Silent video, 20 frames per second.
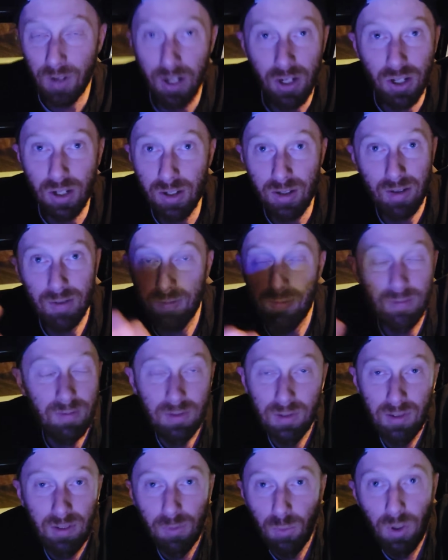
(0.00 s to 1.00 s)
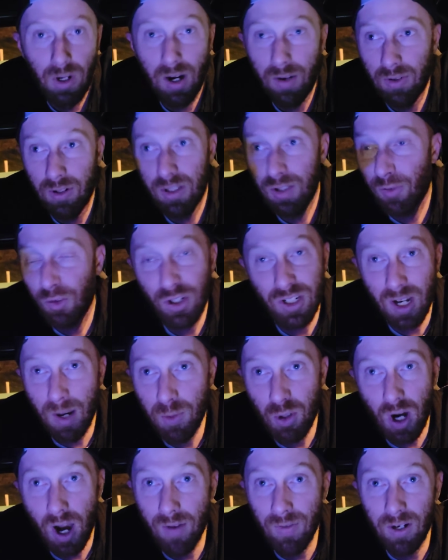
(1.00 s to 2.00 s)
I just whatever. It's the first time
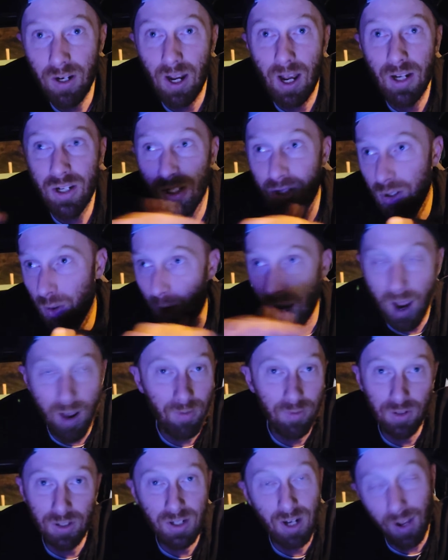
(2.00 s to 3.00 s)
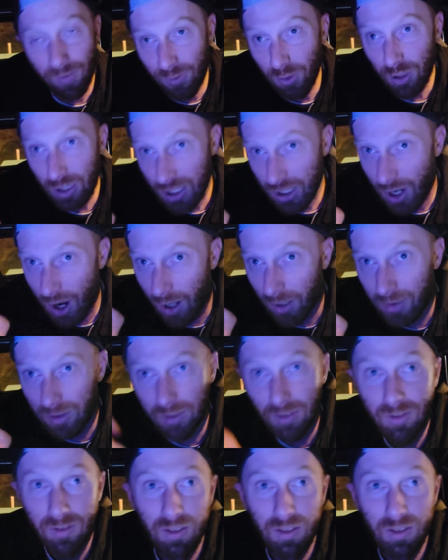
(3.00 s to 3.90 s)
driving it. I just don't have, it's not fully stocked.